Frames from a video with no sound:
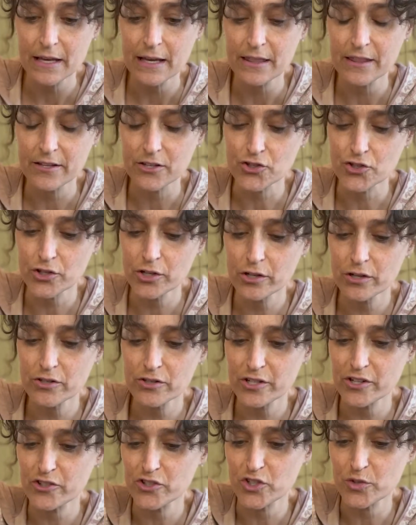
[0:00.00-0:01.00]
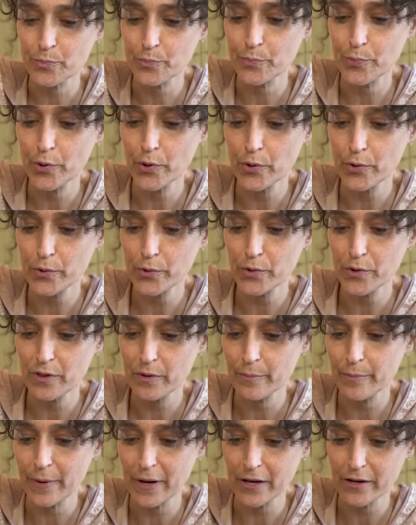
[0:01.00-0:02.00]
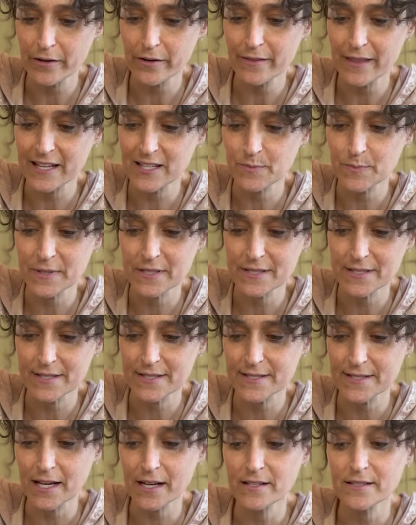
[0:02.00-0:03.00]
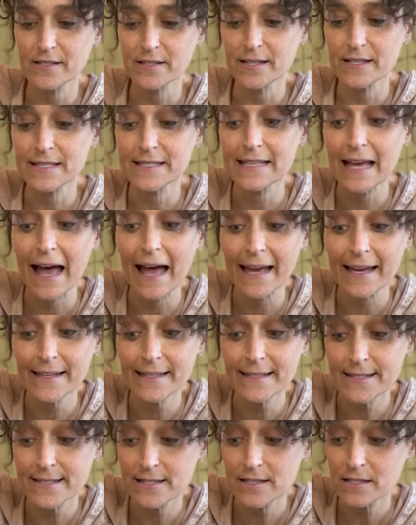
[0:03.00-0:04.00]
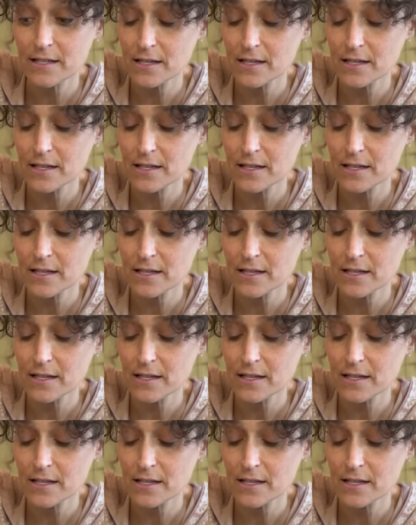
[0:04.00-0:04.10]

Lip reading: The sugar starts to pull the butter that's been stuck to the sides.